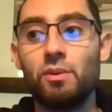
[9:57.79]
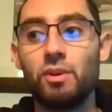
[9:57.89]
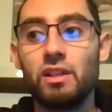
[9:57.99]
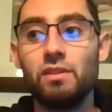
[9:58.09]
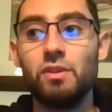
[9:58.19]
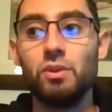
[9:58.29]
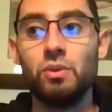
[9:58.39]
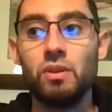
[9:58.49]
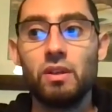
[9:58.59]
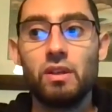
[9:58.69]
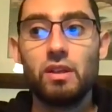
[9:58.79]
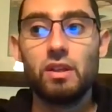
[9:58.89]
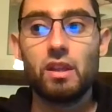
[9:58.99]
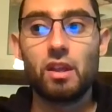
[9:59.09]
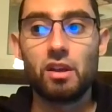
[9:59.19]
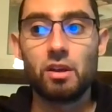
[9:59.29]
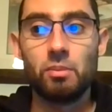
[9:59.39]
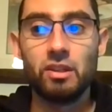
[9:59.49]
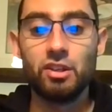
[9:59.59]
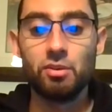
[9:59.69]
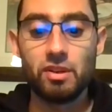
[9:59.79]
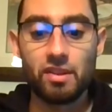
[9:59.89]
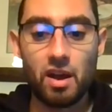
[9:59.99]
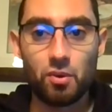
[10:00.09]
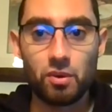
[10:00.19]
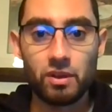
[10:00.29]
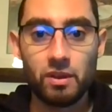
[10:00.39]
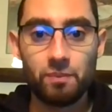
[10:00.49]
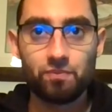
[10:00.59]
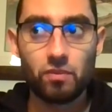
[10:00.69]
I want to give you um, a little bit of that one.